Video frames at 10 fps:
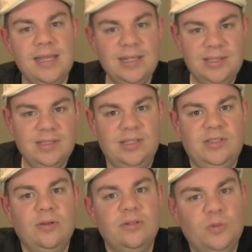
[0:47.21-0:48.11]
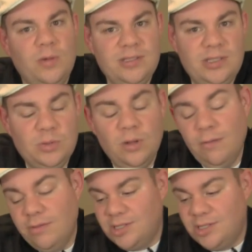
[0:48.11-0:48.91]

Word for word: is this as good as Westy 12?